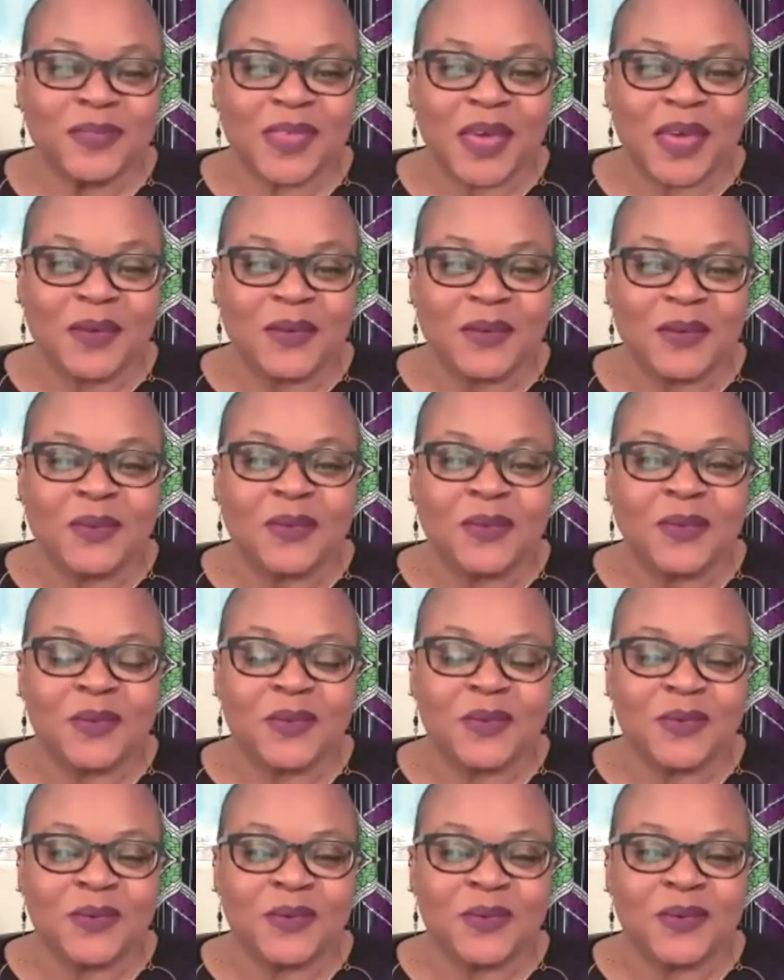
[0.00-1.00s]
Thank you
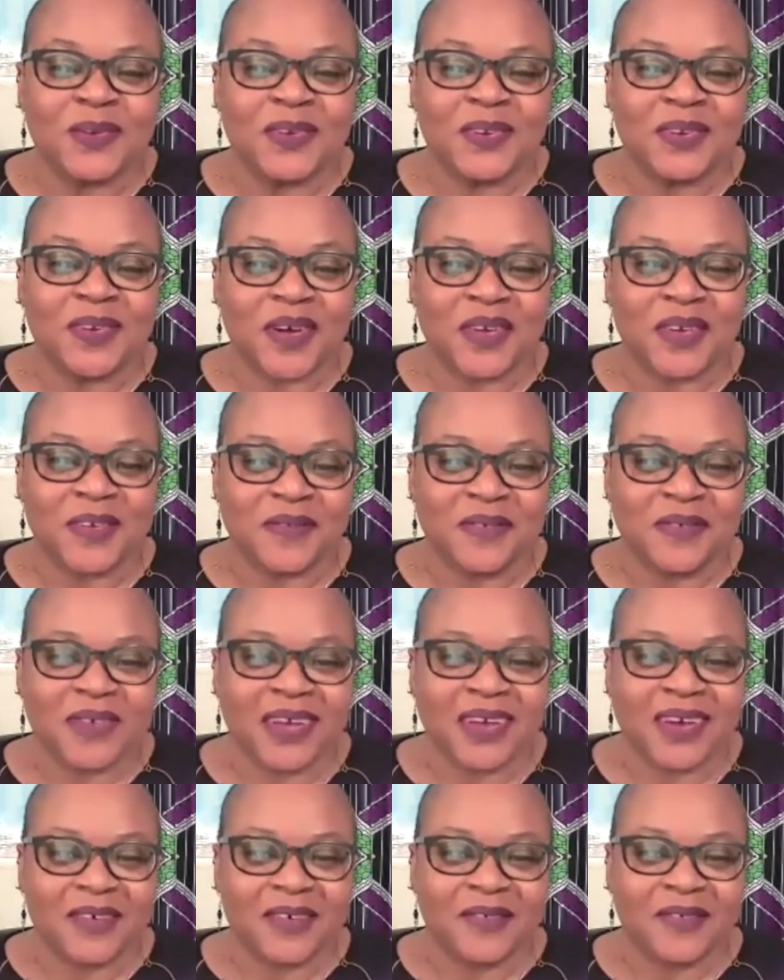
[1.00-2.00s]
to Dr.
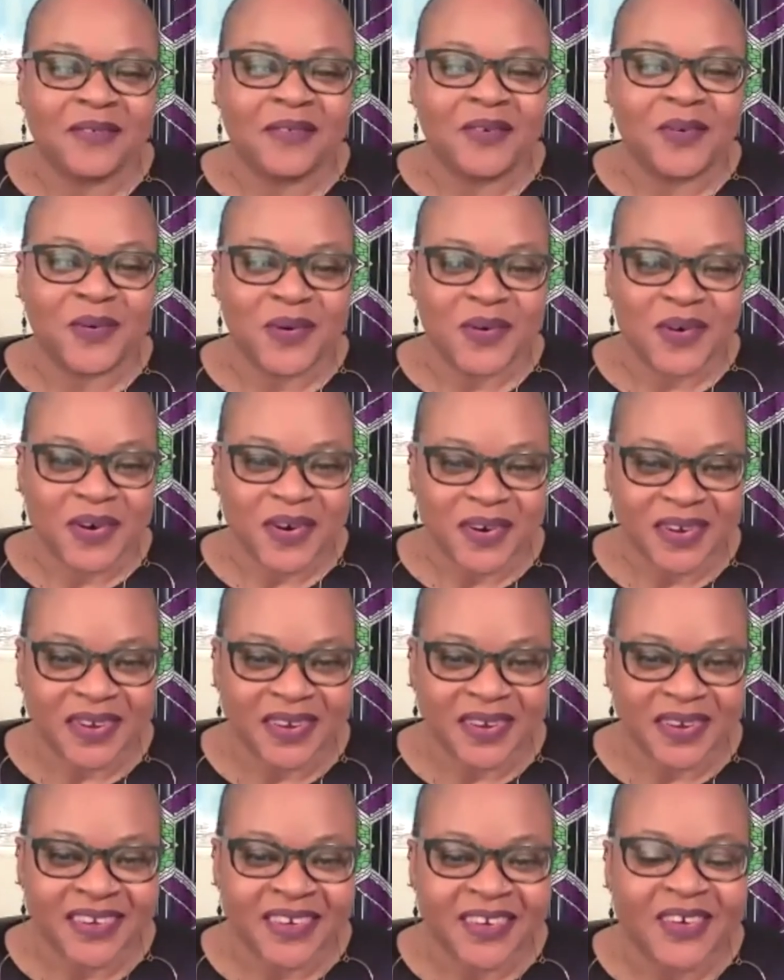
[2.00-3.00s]
Vega for
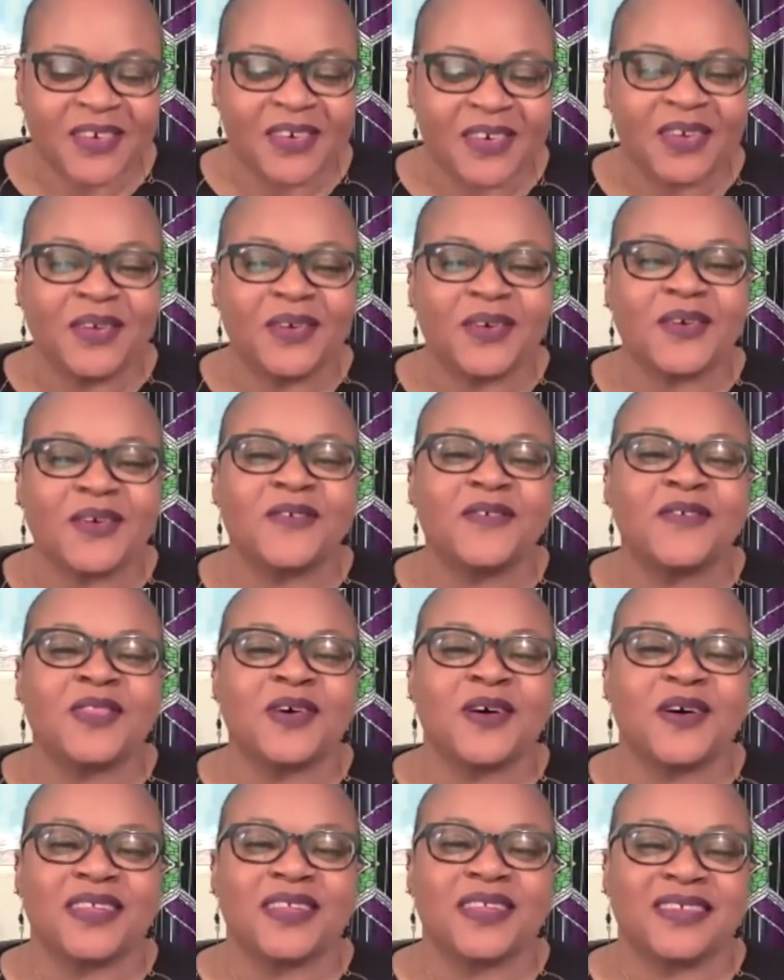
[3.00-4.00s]
sharing your
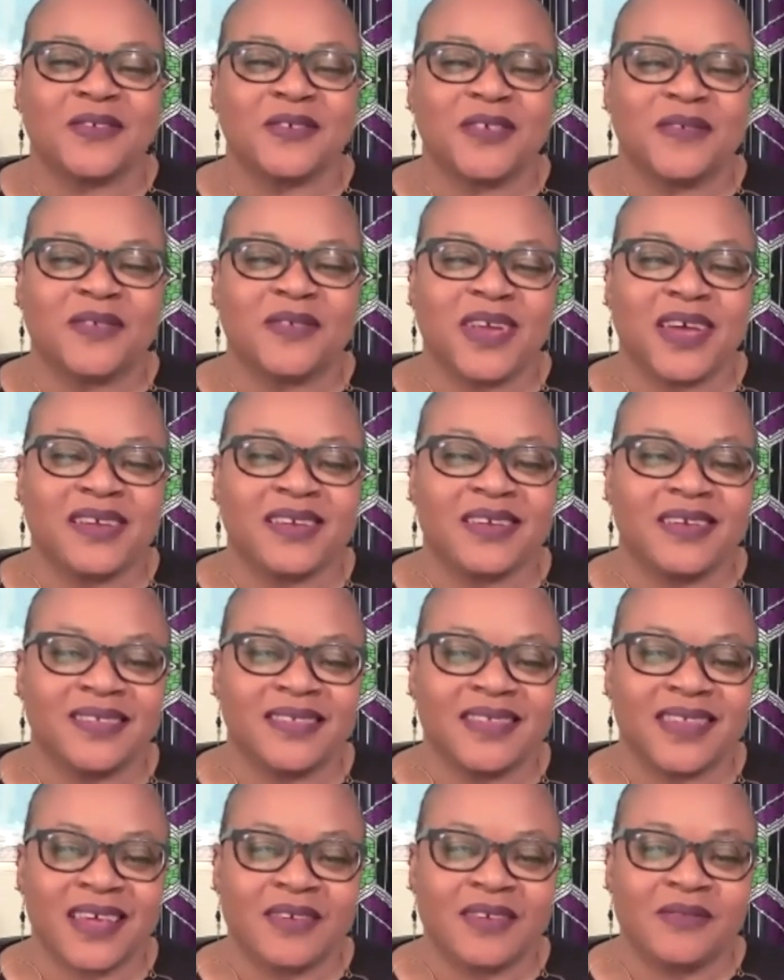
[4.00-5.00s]
thoughts and
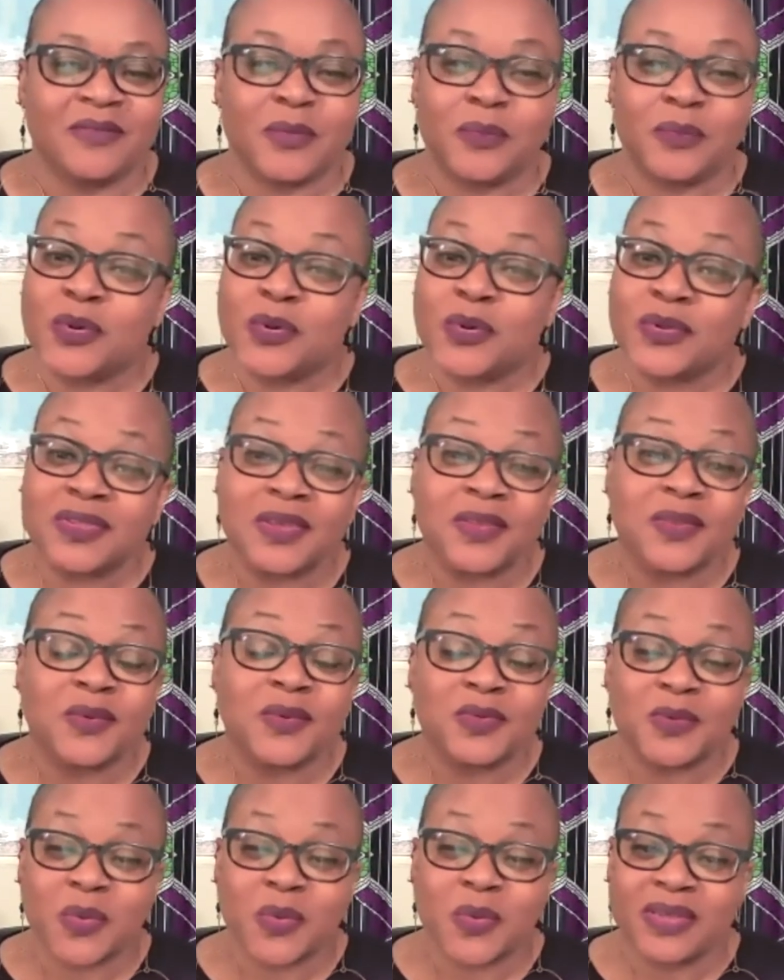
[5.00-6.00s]
reflections and for posing
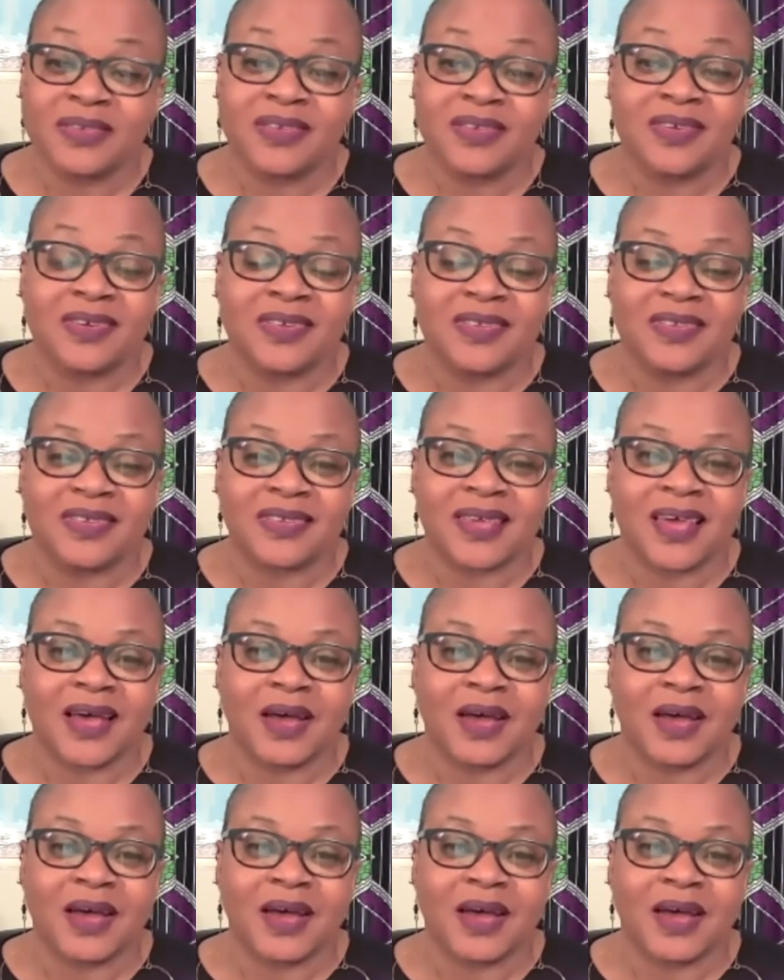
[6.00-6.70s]
those questions.